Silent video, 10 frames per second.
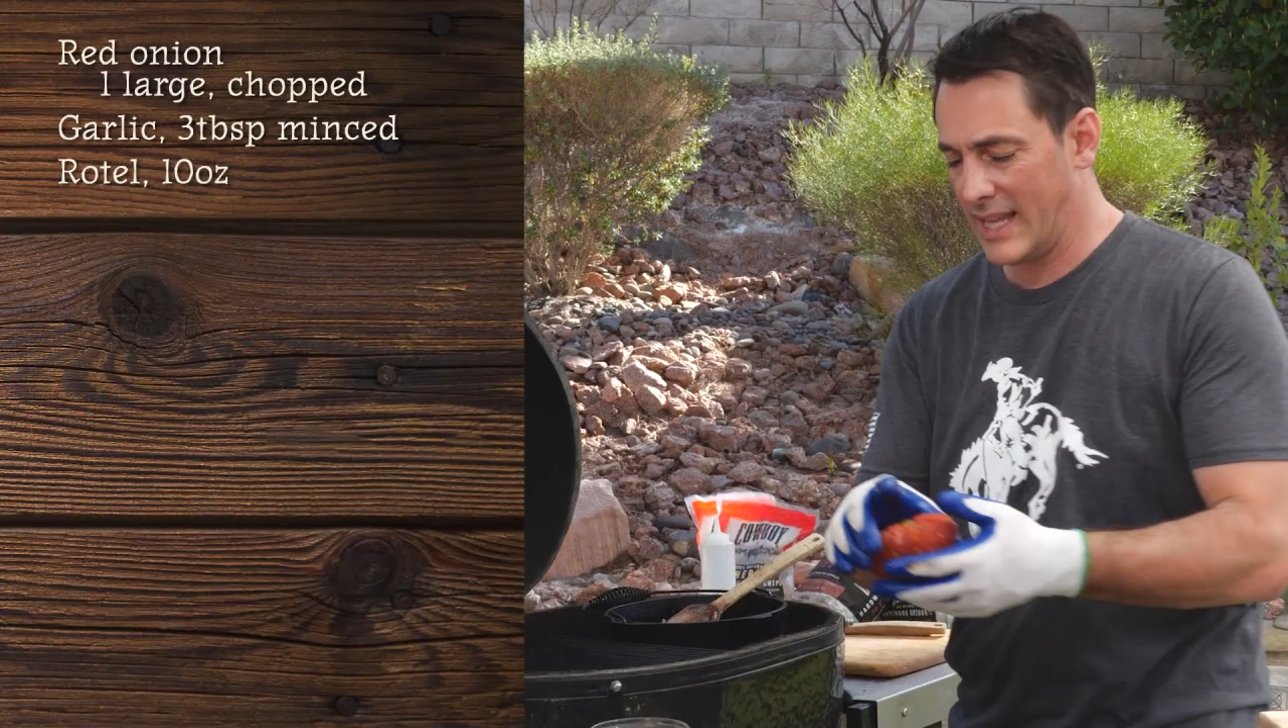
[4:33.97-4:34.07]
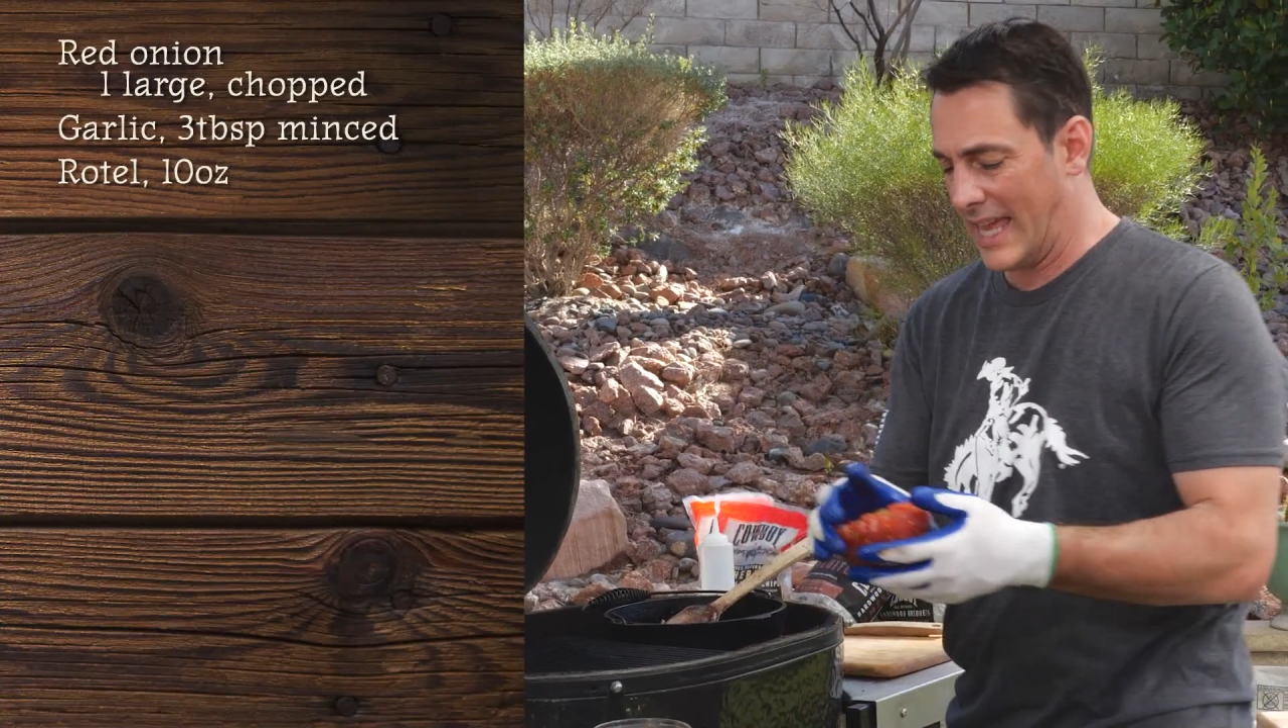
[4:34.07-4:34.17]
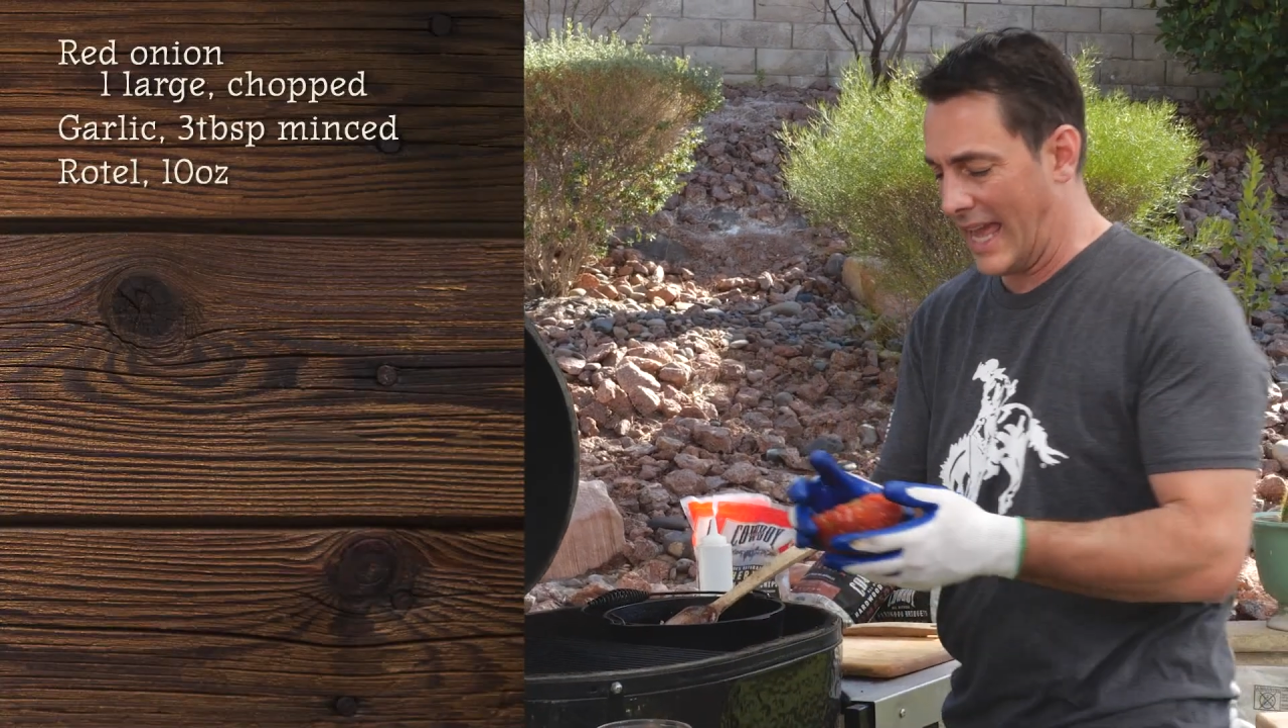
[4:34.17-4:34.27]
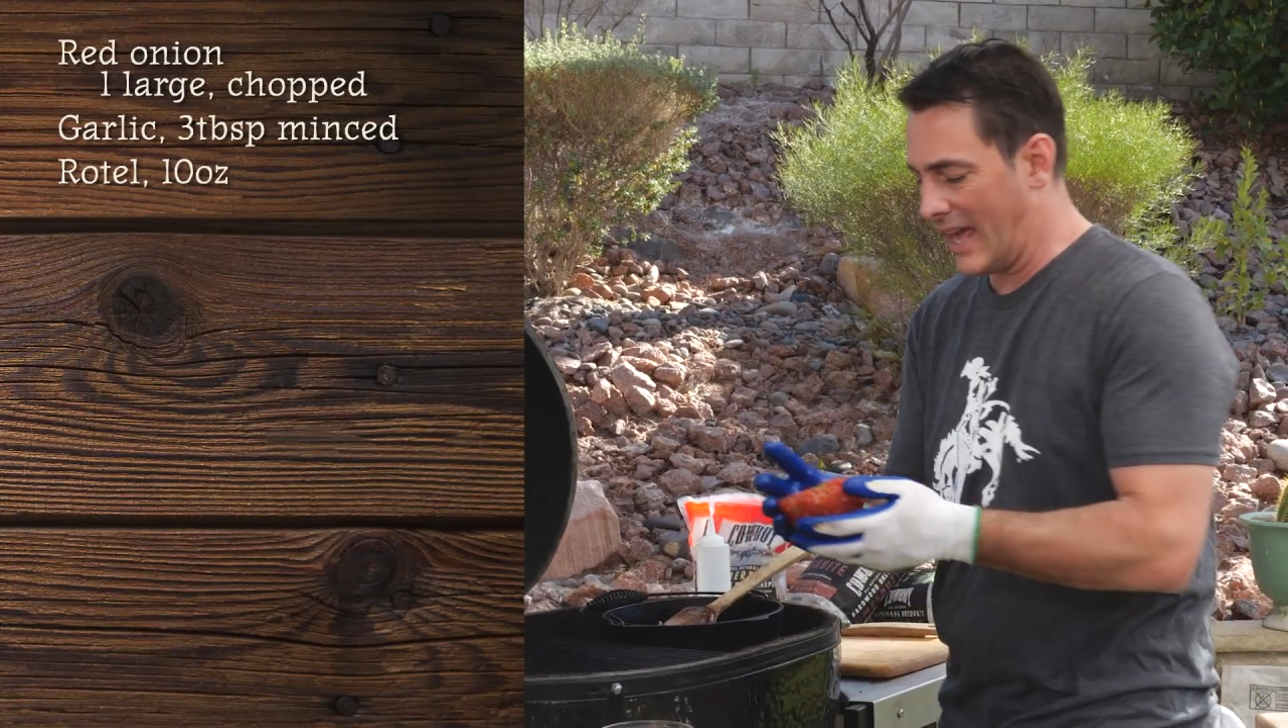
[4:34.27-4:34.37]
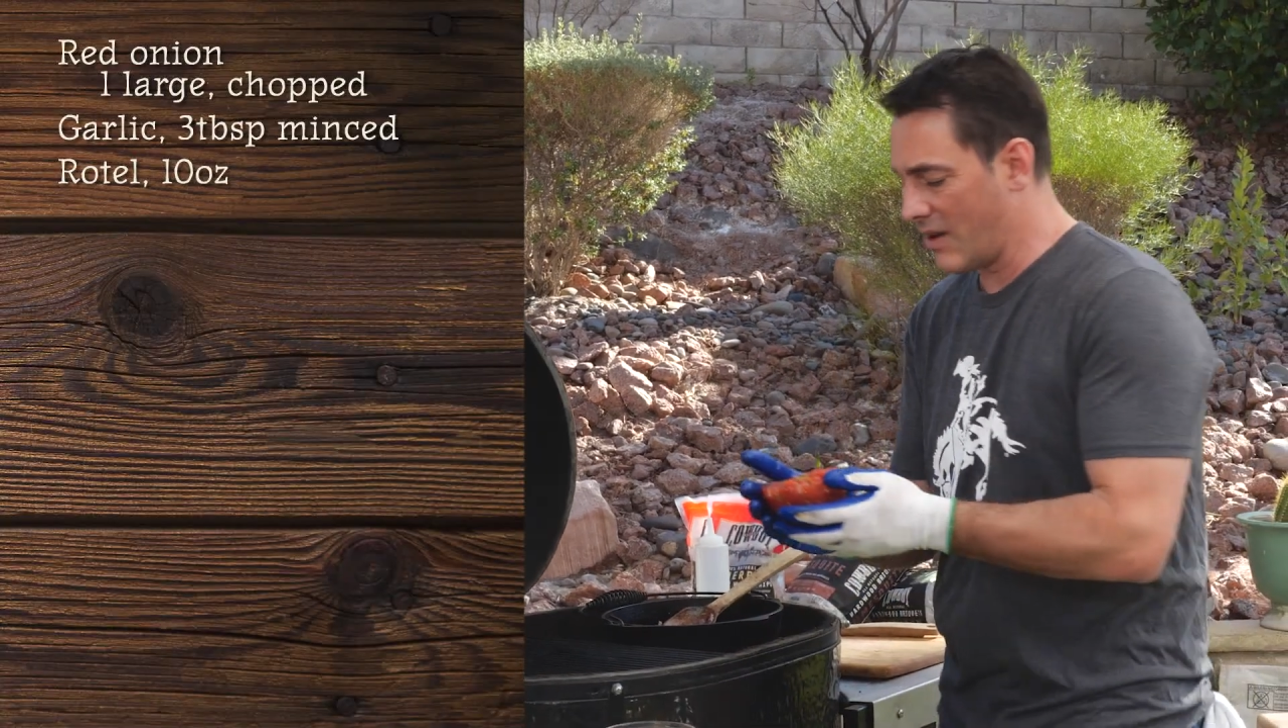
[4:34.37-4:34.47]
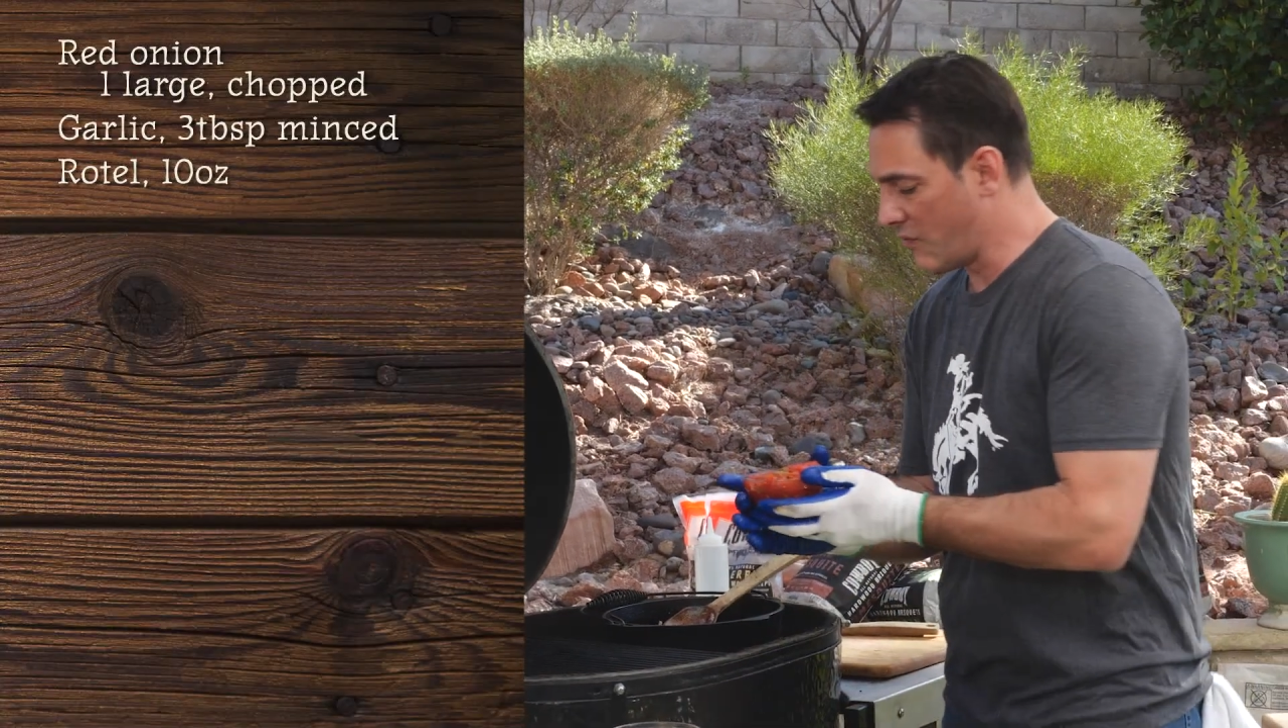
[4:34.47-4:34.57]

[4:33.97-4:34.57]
can of